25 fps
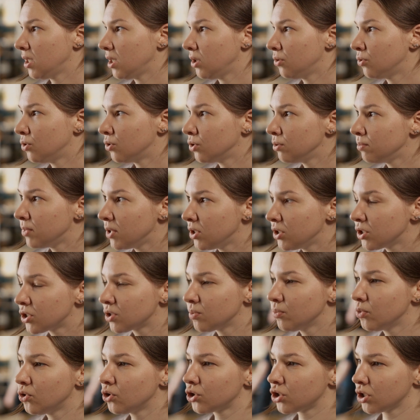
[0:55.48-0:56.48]
and that he cannot
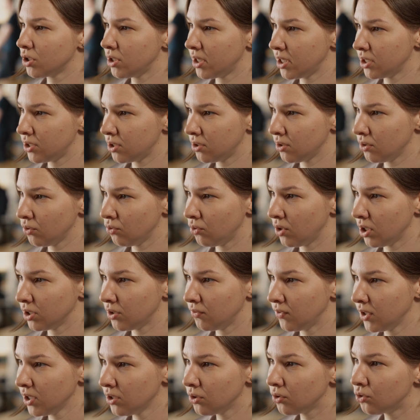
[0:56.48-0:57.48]
give me a profound answer to
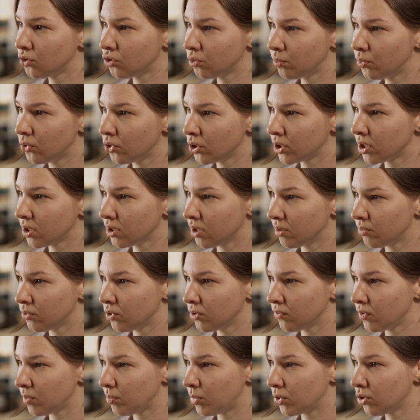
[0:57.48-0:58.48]
my questions or
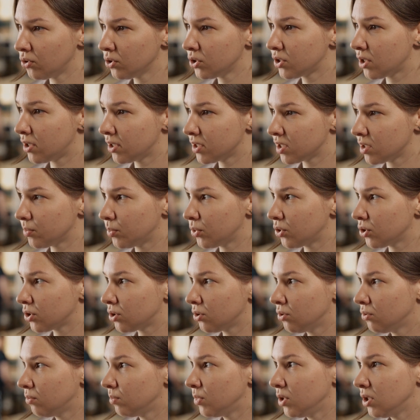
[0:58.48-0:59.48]
queries, for
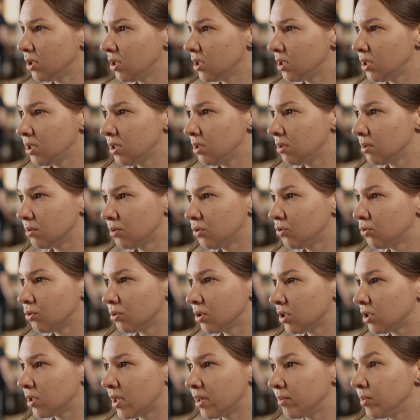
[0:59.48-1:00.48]
me, he's not a
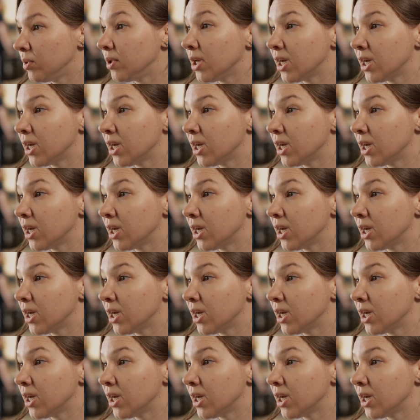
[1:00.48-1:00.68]
master.